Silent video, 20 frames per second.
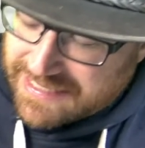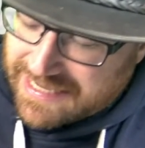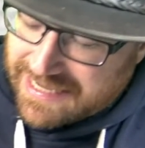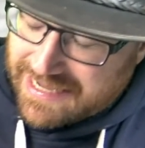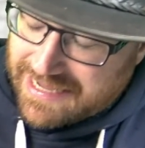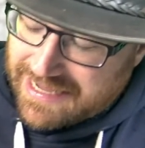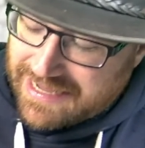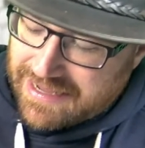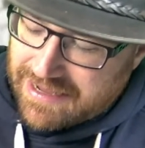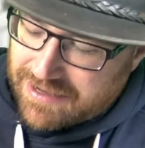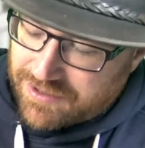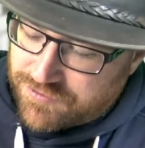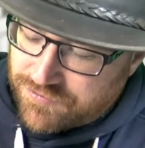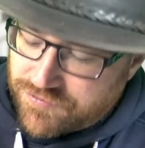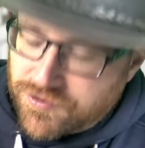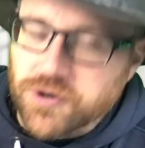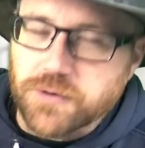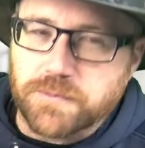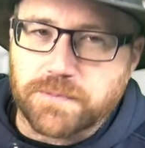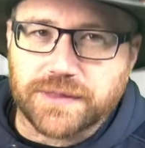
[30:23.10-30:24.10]
a
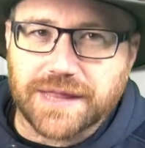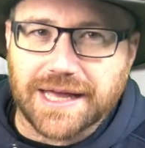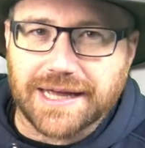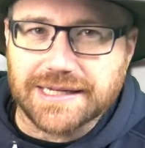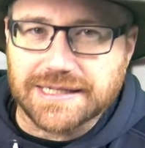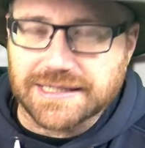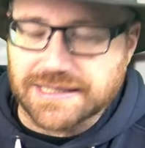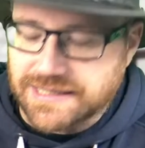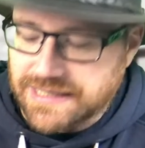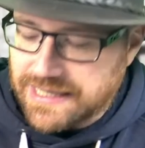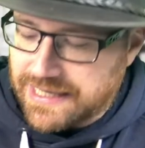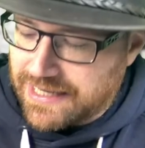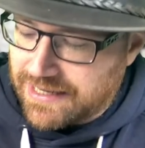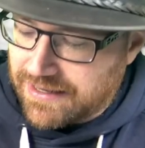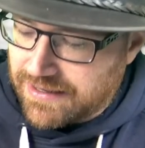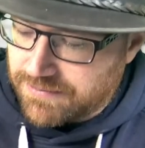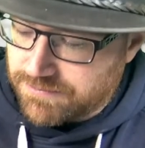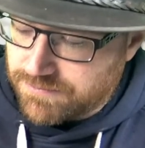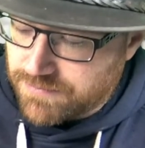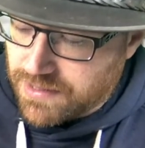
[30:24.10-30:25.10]
group that is
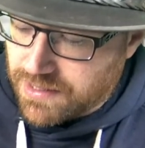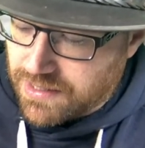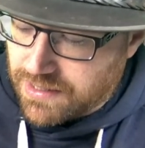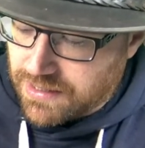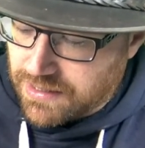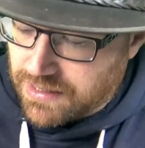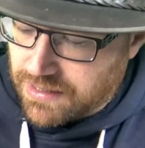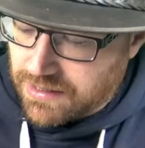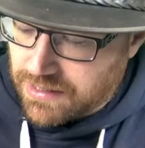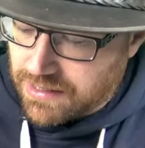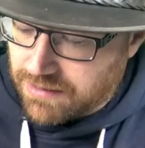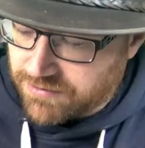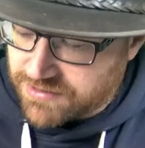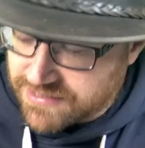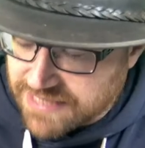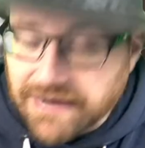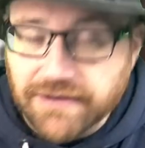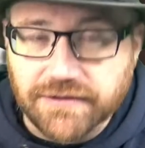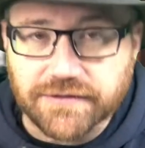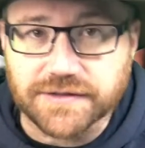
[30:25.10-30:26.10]
a
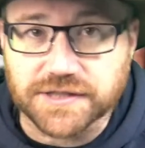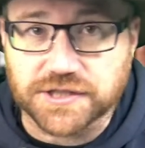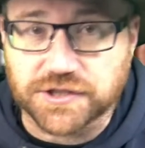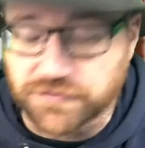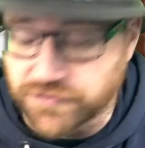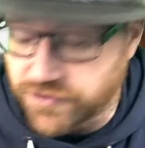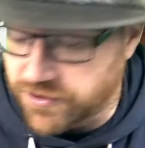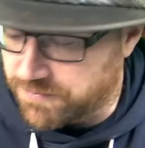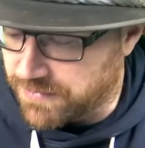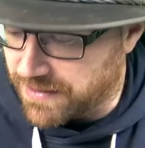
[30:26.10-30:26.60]
terrorist group.